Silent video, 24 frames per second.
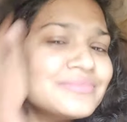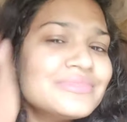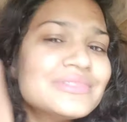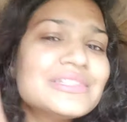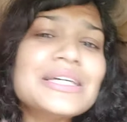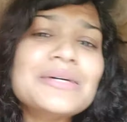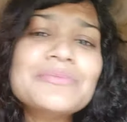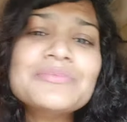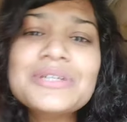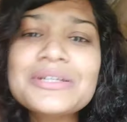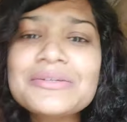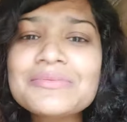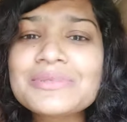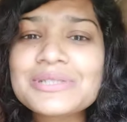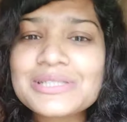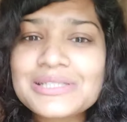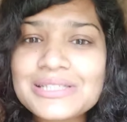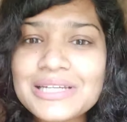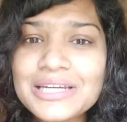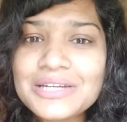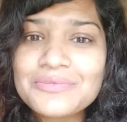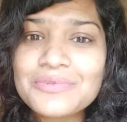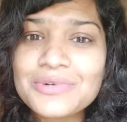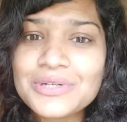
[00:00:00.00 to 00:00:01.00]
Something
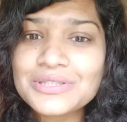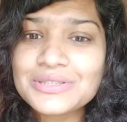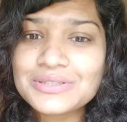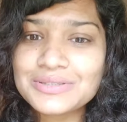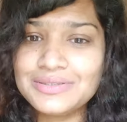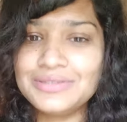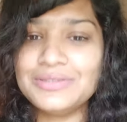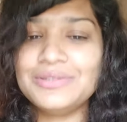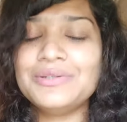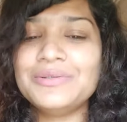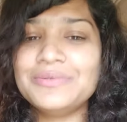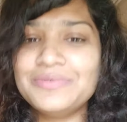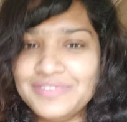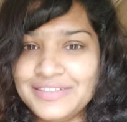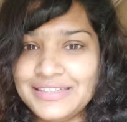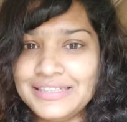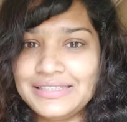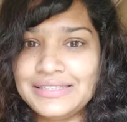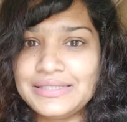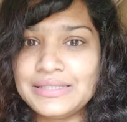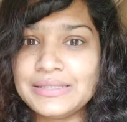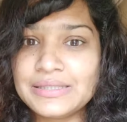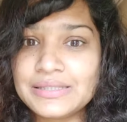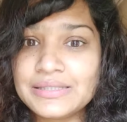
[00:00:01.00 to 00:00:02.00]
mistake was, so
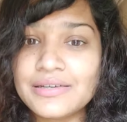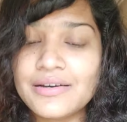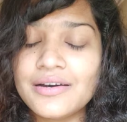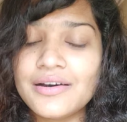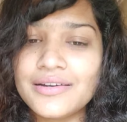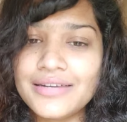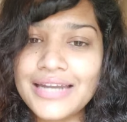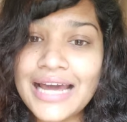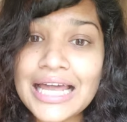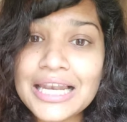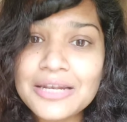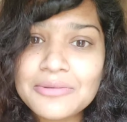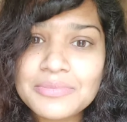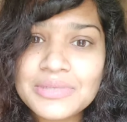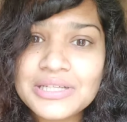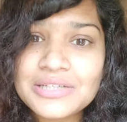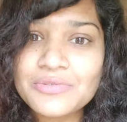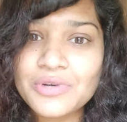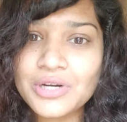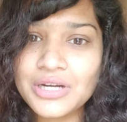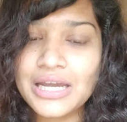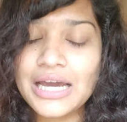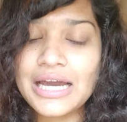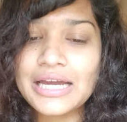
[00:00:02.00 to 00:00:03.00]
please tell me
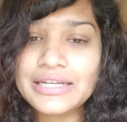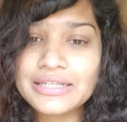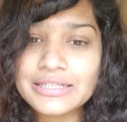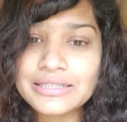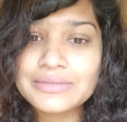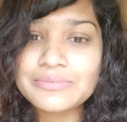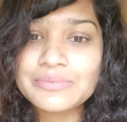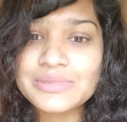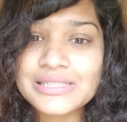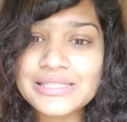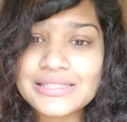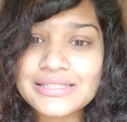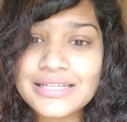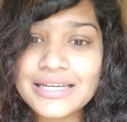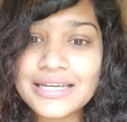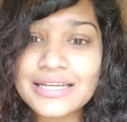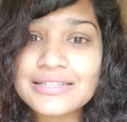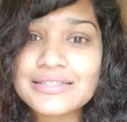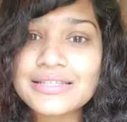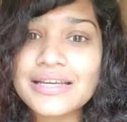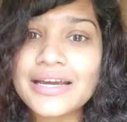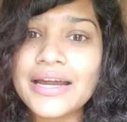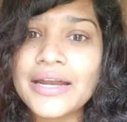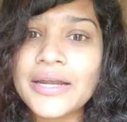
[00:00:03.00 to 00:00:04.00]
what I did
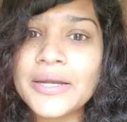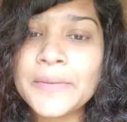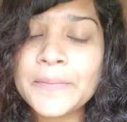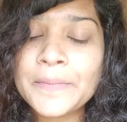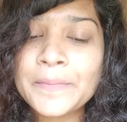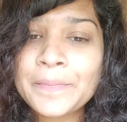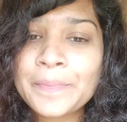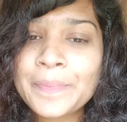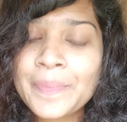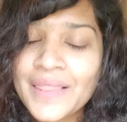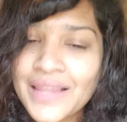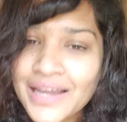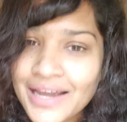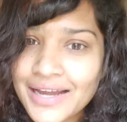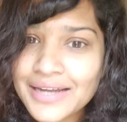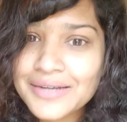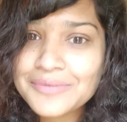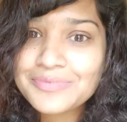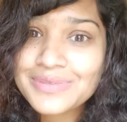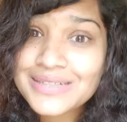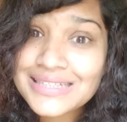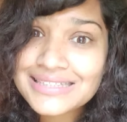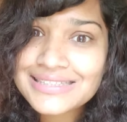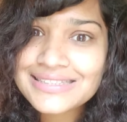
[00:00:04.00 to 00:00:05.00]
mistakes, and
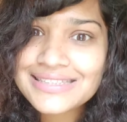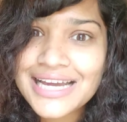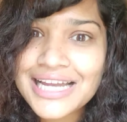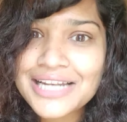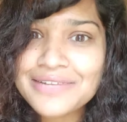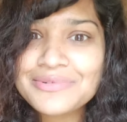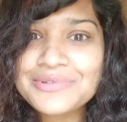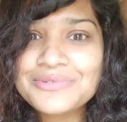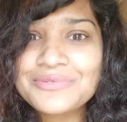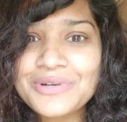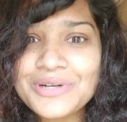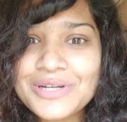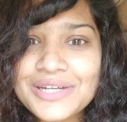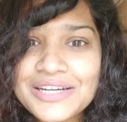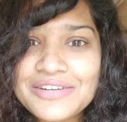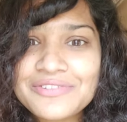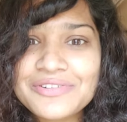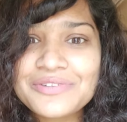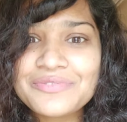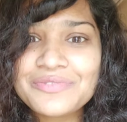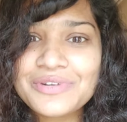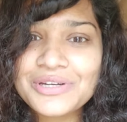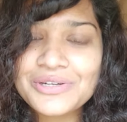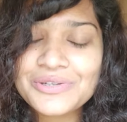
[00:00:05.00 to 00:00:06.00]
please tell me
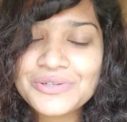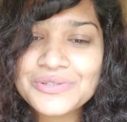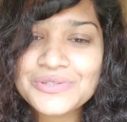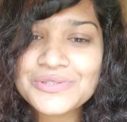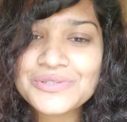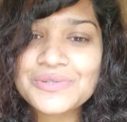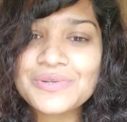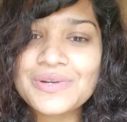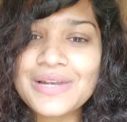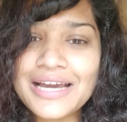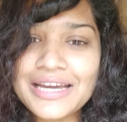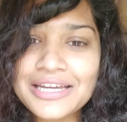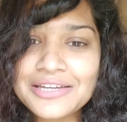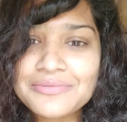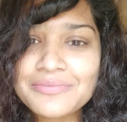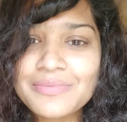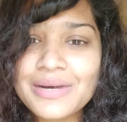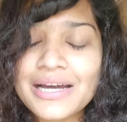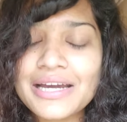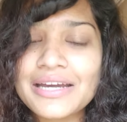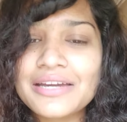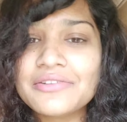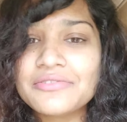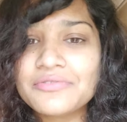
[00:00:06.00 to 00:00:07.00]
whatever videos you like,
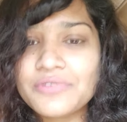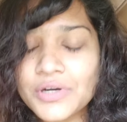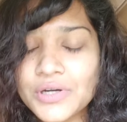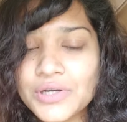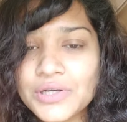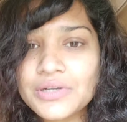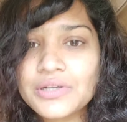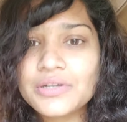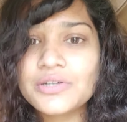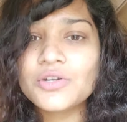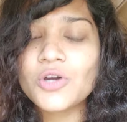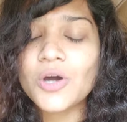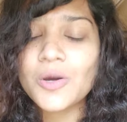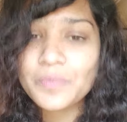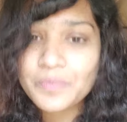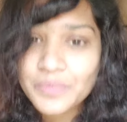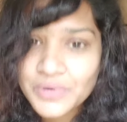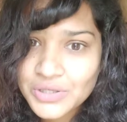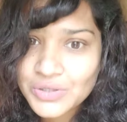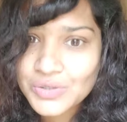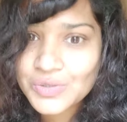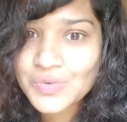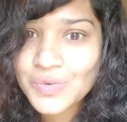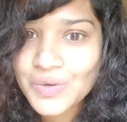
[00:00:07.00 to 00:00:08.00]
what
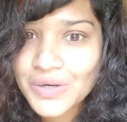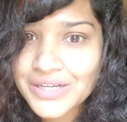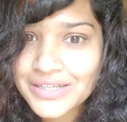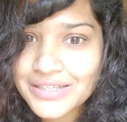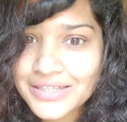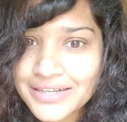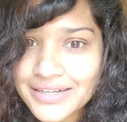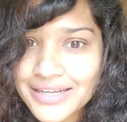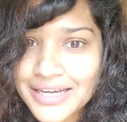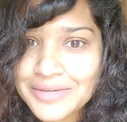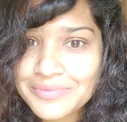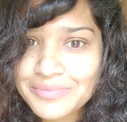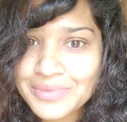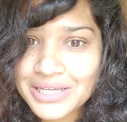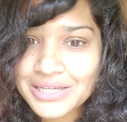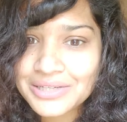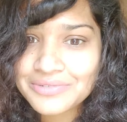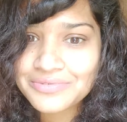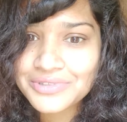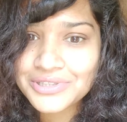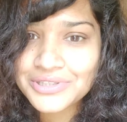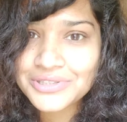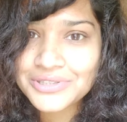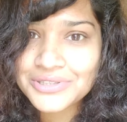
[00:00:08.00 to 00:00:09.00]
topic you want that I
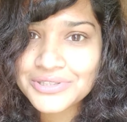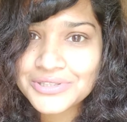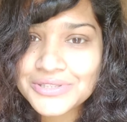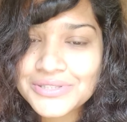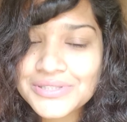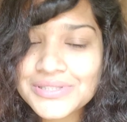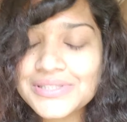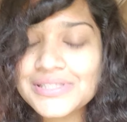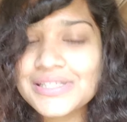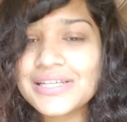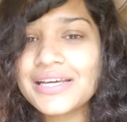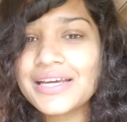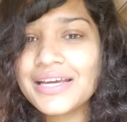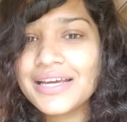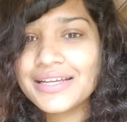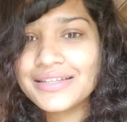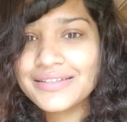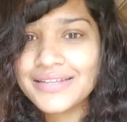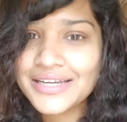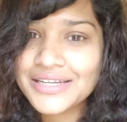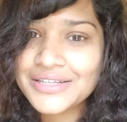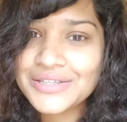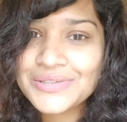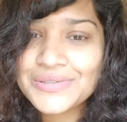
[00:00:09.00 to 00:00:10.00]
make videos.
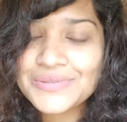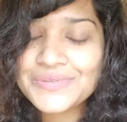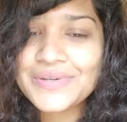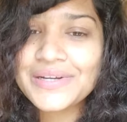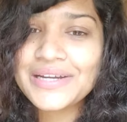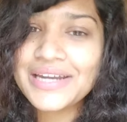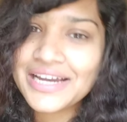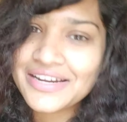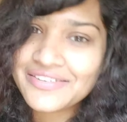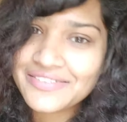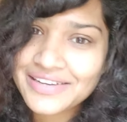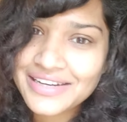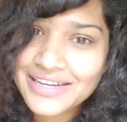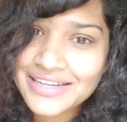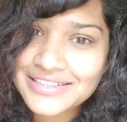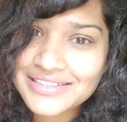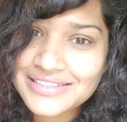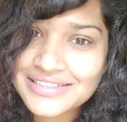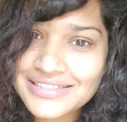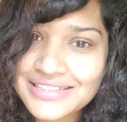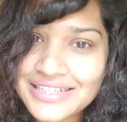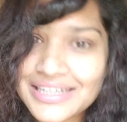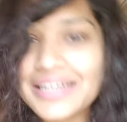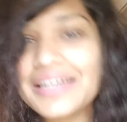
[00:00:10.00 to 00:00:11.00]
Thank you and have a
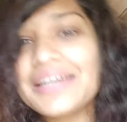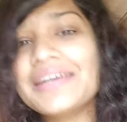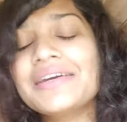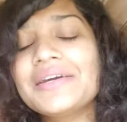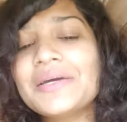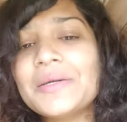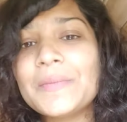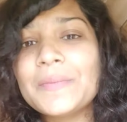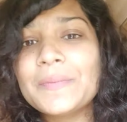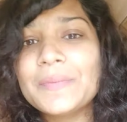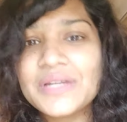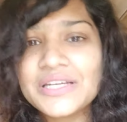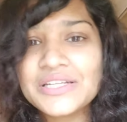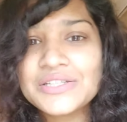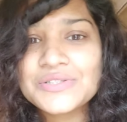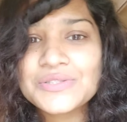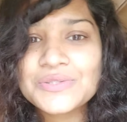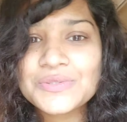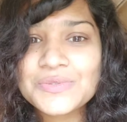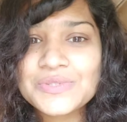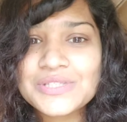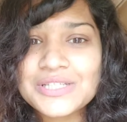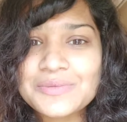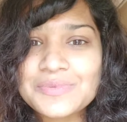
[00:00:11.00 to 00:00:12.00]
nice day. Please
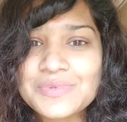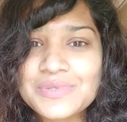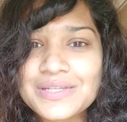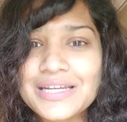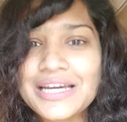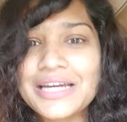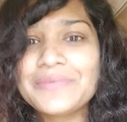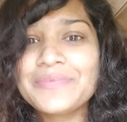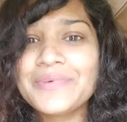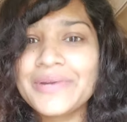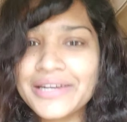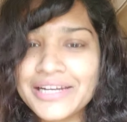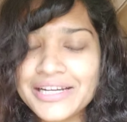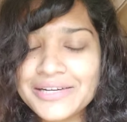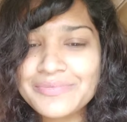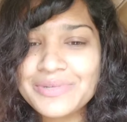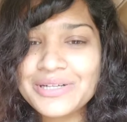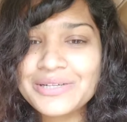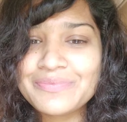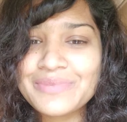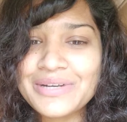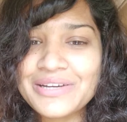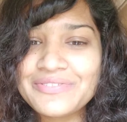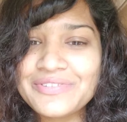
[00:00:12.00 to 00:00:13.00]
do subscribe and
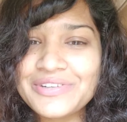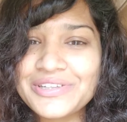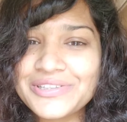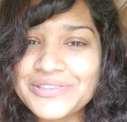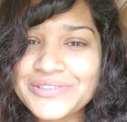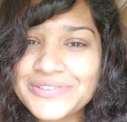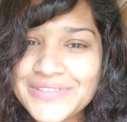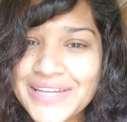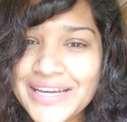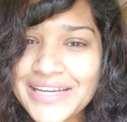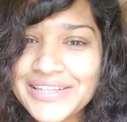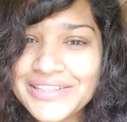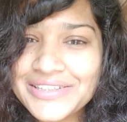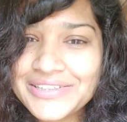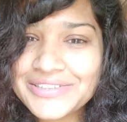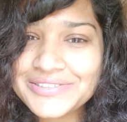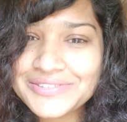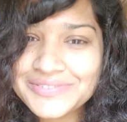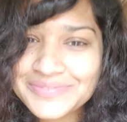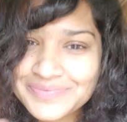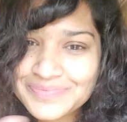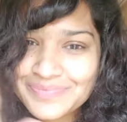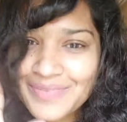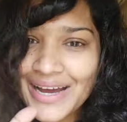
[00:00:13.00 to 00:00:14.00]
comment my video. Thank
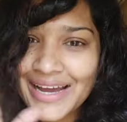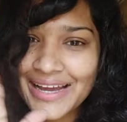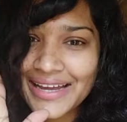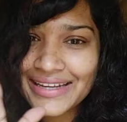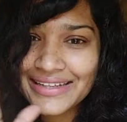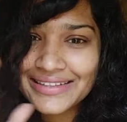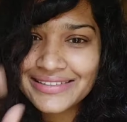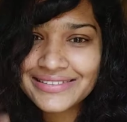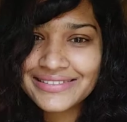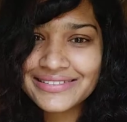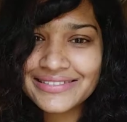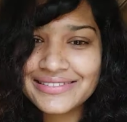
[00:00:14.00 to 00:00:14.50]
you. Bye.